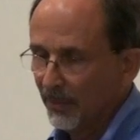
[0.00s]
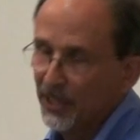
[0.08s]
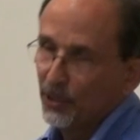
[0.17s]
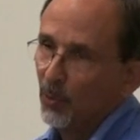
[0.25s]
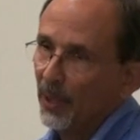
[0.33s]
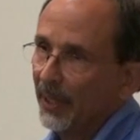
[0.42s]

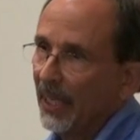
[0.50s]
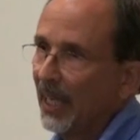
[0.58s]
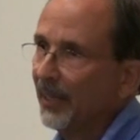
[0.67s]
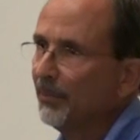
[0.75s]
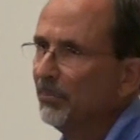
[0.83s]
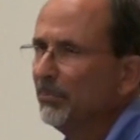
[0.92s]
Each one
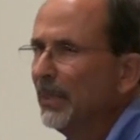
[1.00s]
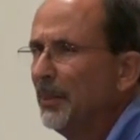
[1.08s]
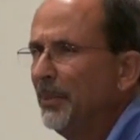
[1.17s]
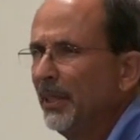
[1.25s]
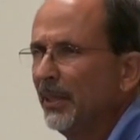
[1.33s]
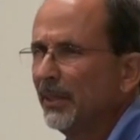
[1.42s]
had
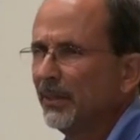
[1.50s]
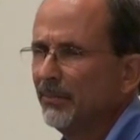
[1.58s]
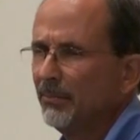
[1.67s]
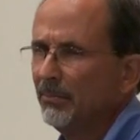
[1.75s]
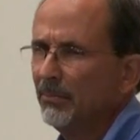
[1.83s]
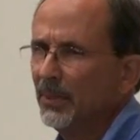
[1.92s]
maybe,
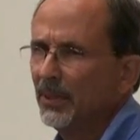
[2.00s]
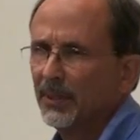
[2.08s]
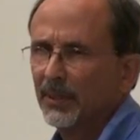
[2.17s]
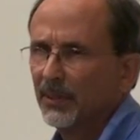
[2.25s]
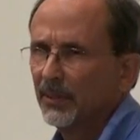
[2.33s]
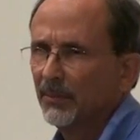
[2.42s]

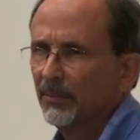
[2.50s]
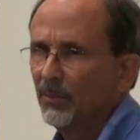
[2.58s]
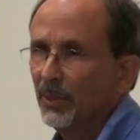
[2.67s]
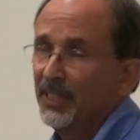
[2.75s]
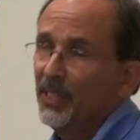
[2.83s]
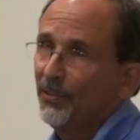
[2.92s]

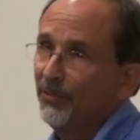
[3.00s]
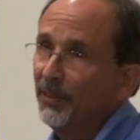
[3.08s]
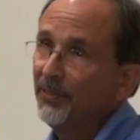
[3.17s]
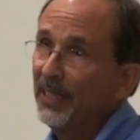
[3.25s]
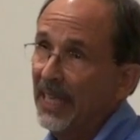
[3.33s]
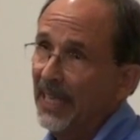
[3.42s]
well, at least
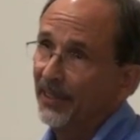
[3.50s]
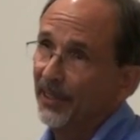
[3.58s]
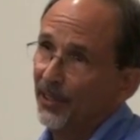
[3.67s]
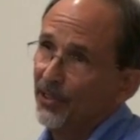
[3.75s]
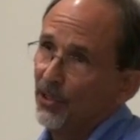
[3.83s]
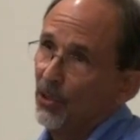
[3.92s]
50
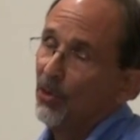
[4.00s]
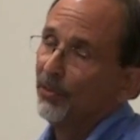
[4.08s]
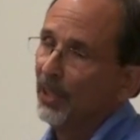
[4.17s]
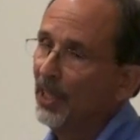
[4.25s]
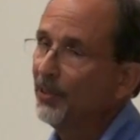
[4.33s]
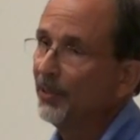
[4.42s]
hectares, so over
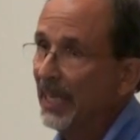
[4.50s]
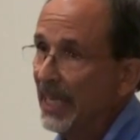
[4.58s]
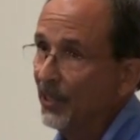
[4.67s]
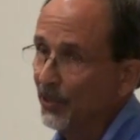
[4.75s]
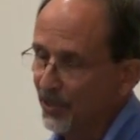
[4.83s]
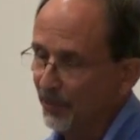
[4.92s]
100
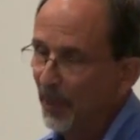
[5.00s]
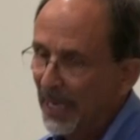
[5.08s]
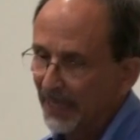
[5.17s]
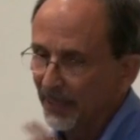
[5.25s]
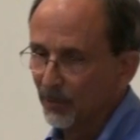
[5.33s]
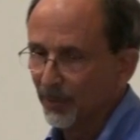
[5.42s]
acres of
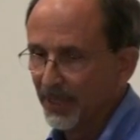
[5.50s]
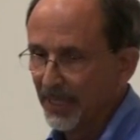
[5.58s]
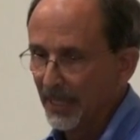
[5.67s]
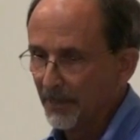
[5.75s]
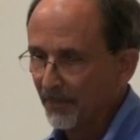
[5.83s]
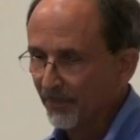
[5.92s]
pineland within
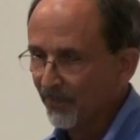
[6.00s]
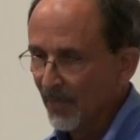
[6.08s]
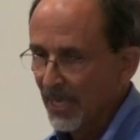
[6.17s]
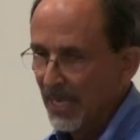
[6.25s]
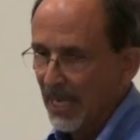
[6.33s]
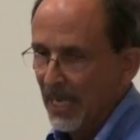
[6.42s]
it.
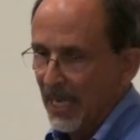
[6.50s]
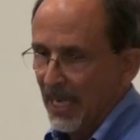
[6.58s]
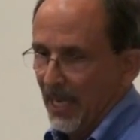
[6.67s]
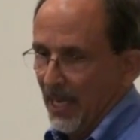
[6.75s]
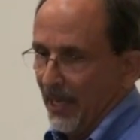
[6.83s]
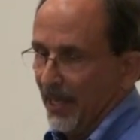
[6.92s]

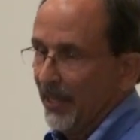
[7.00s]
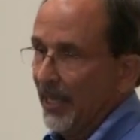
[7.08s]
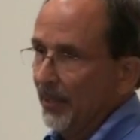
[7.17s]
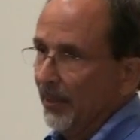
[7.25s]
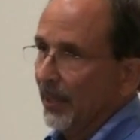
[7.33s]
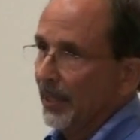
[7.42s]
And
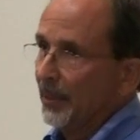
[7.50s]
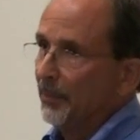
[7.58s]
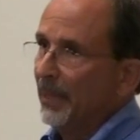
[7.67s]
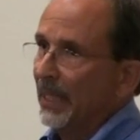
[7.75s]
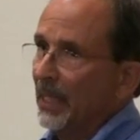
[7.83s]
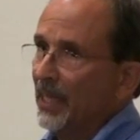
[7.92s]
then
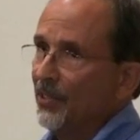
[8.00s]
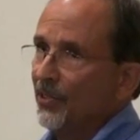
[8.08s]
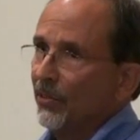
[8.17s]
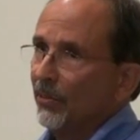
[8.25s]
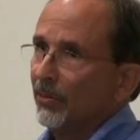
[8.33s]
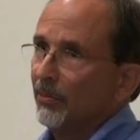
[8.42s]

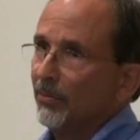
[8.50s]
because